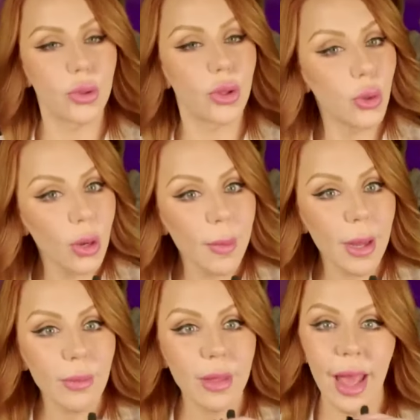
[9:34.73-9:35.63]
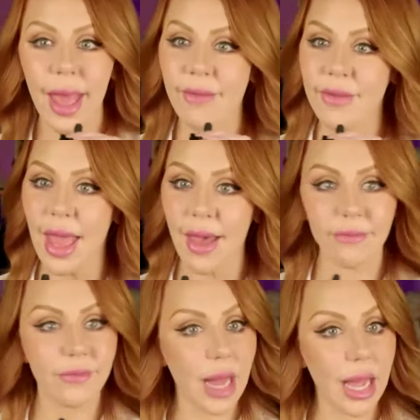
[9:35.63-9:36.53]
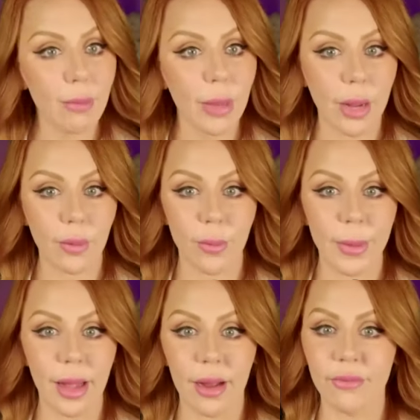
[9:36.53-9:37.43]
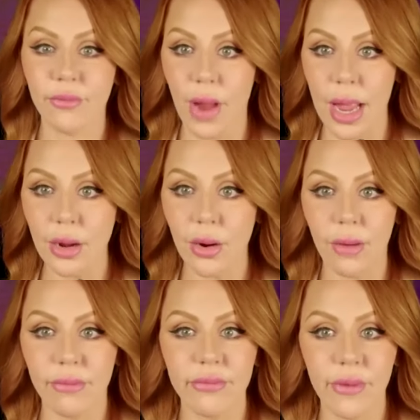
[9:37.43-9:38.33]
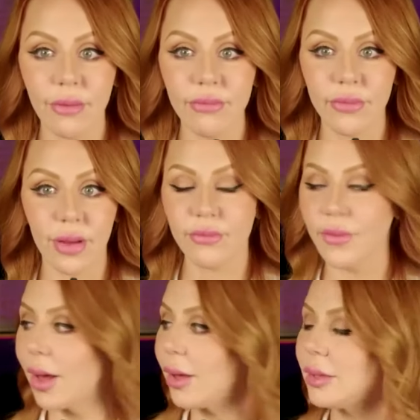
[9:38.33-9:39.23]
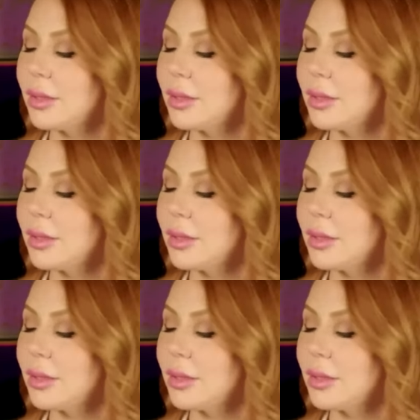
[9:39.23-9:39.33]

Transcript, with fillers: Do you know anybody with like a heavy F name? Like, would it be like a Frank or a Fa Fa Fa?